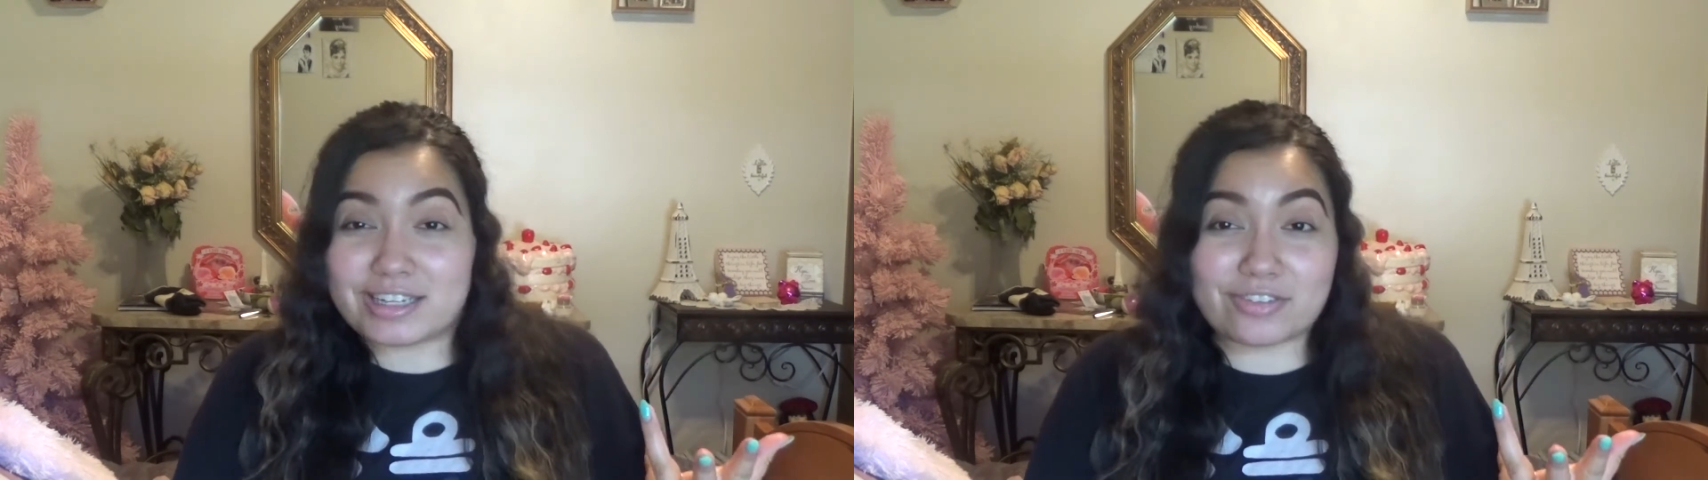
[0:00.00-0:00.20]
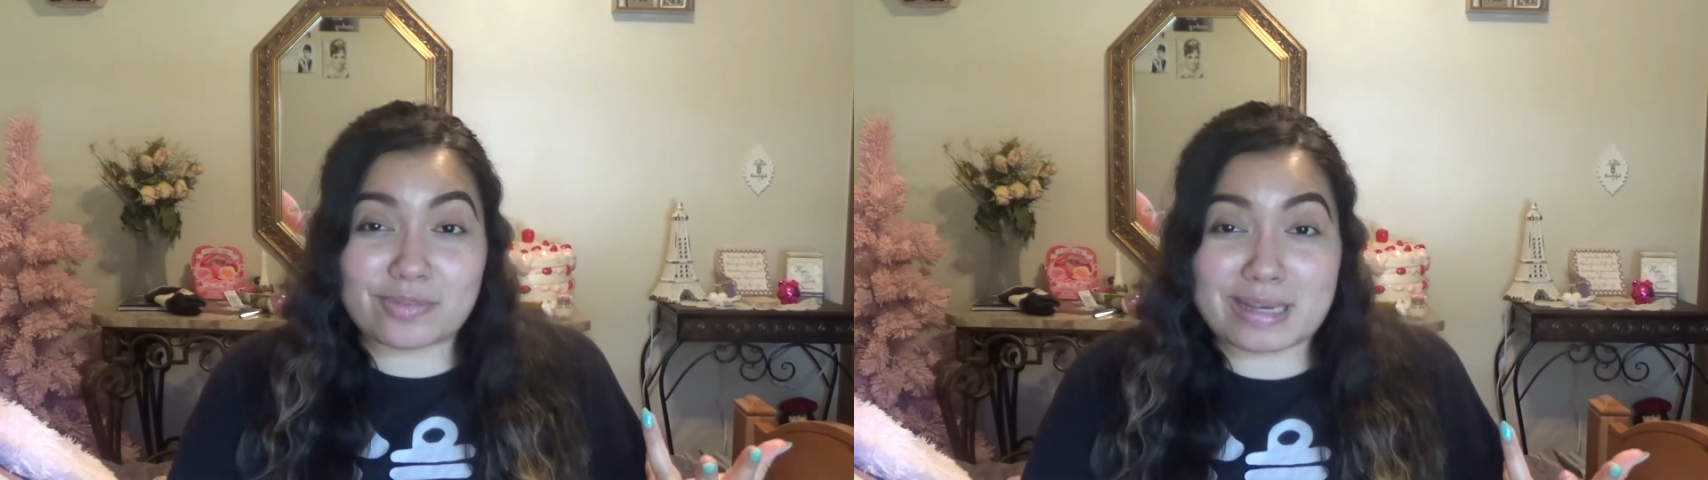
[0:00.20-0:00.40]

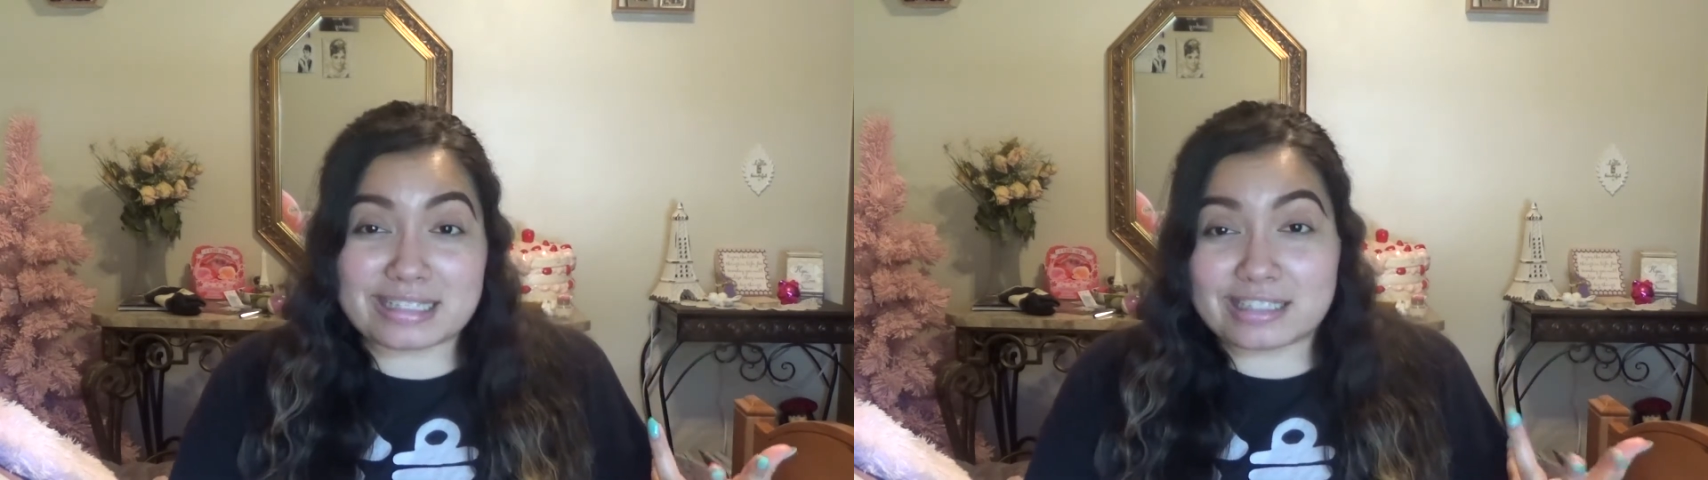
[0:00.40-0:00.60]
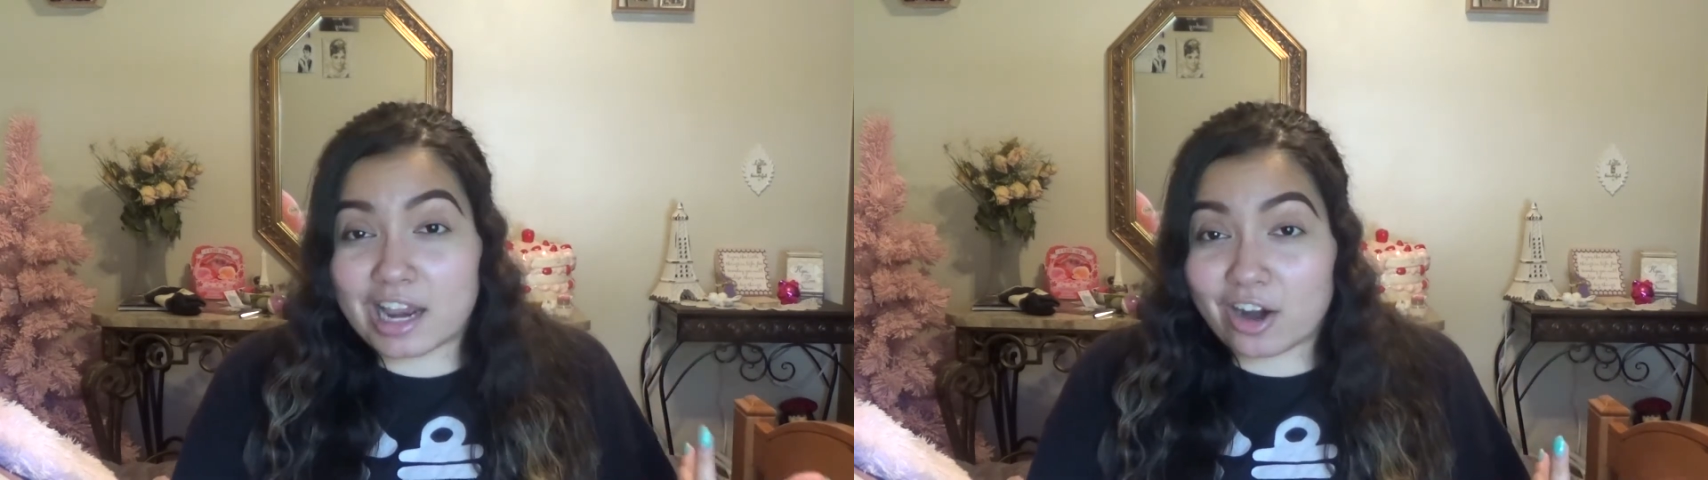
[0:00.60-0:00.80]
different
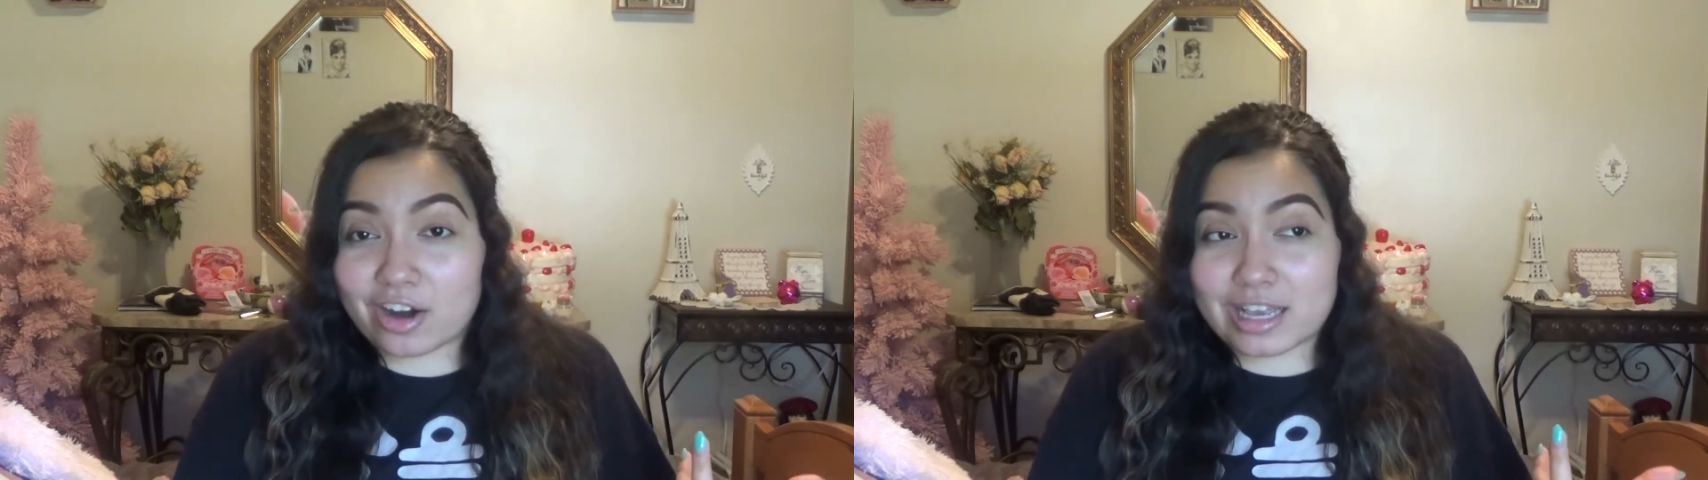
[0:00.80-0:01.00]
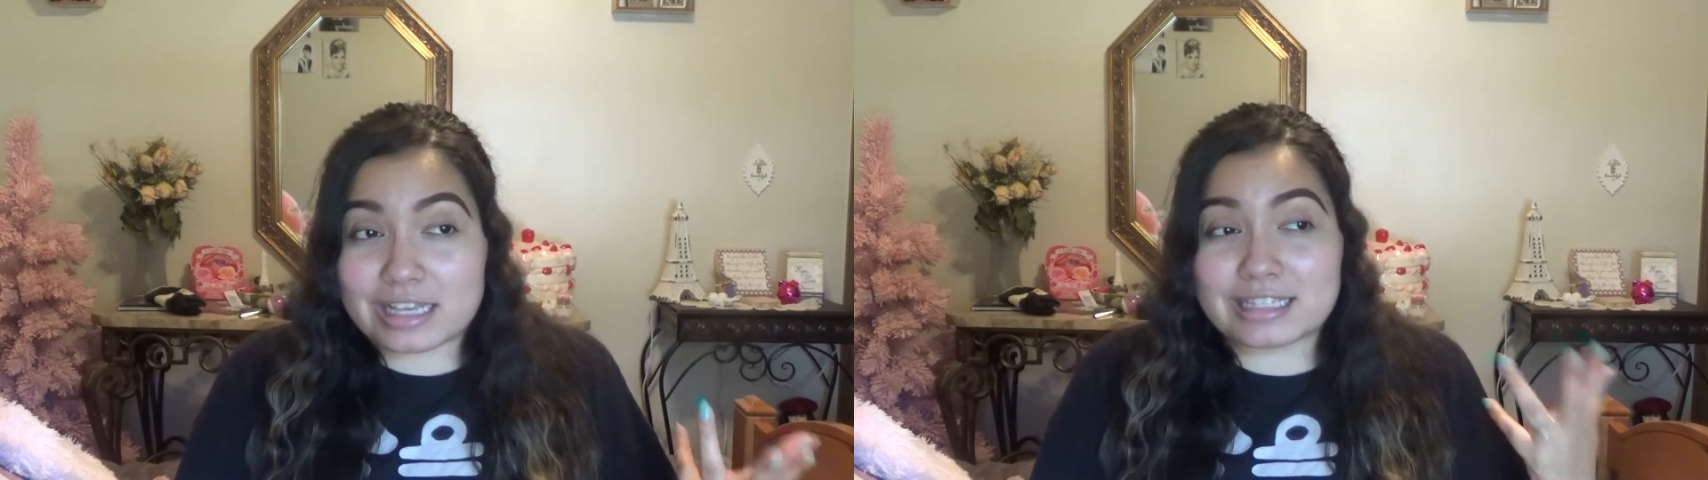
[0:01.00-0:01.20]

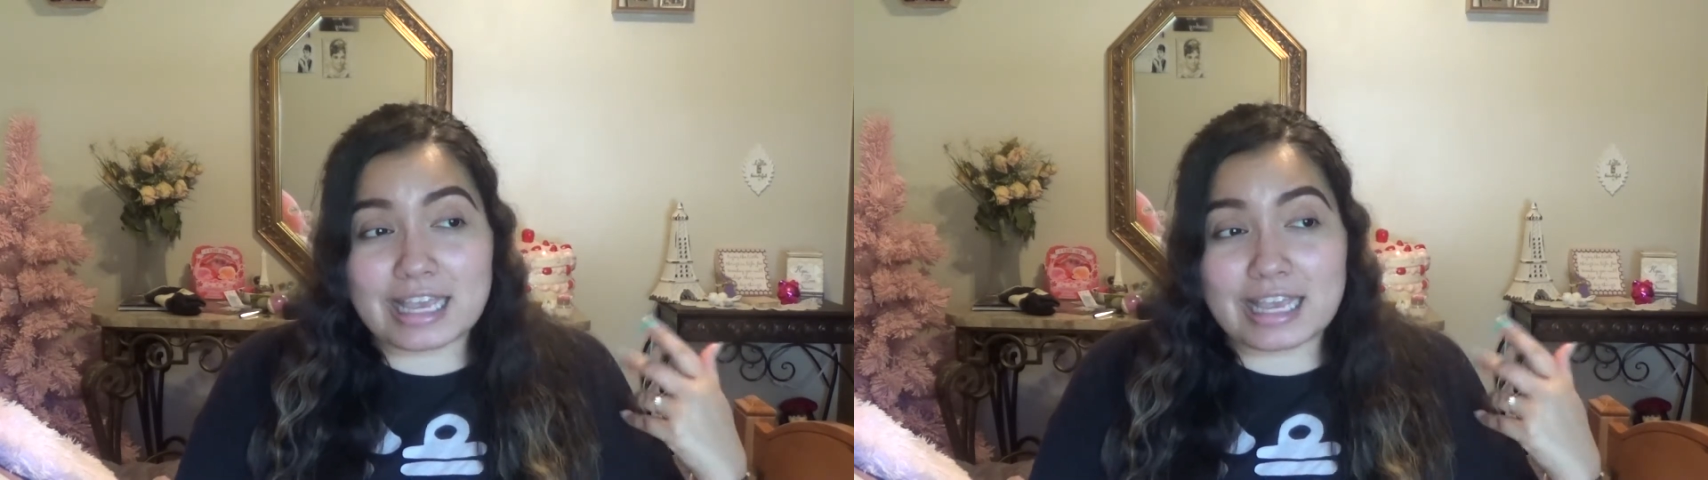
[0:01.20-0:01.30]
mascaras.